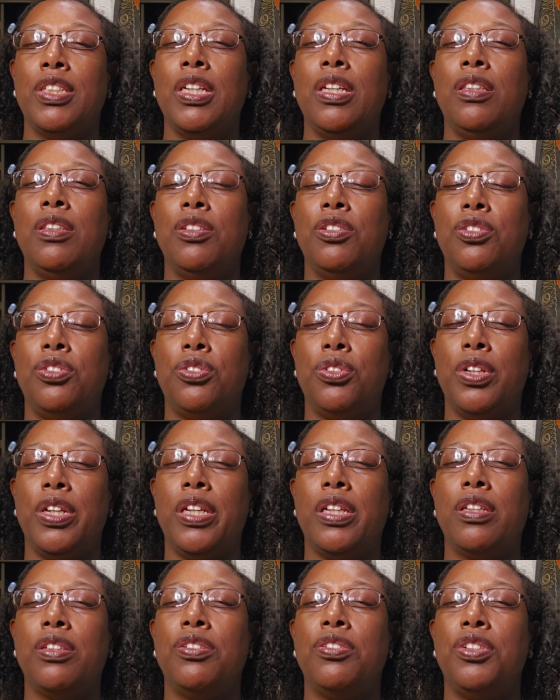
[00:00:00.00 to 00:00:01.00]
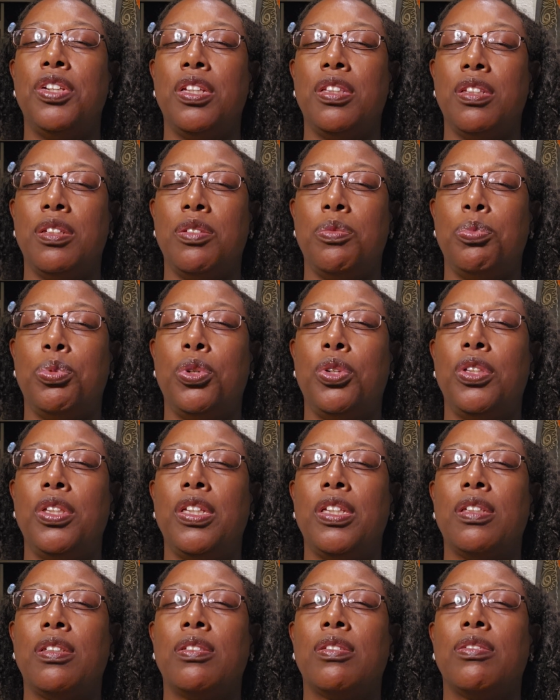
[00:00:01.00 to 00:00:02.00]
And the string is gently
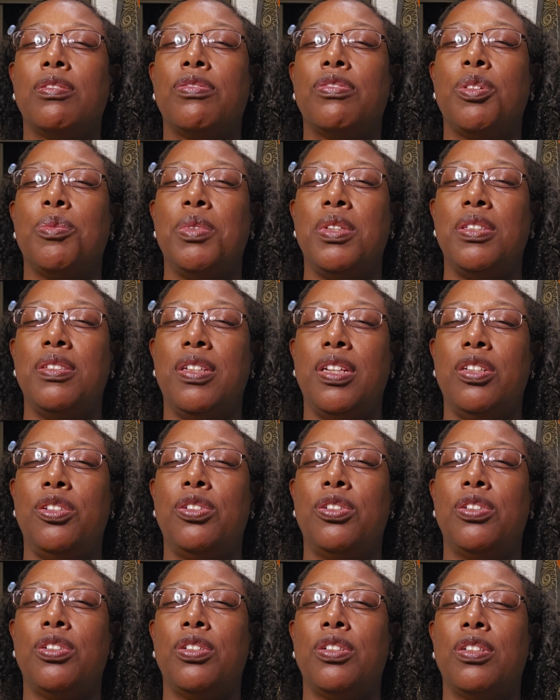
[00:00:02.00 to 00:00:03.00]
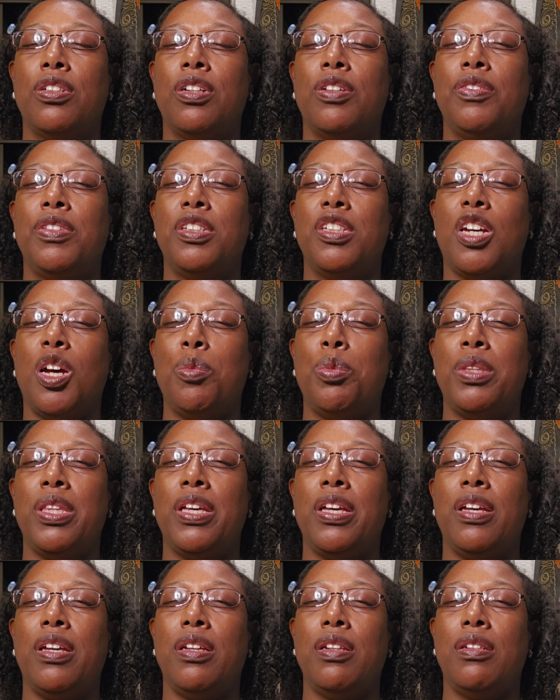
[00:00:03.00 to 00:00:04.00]
pulling from the center of the top of the
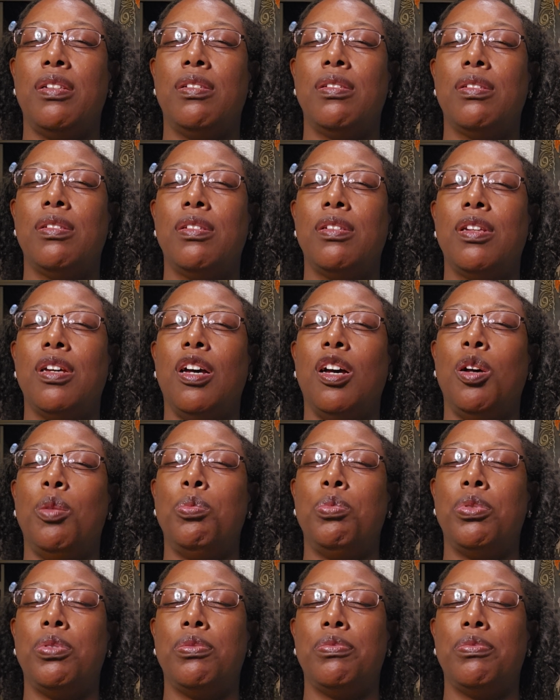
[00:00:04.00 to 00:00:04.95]
head up.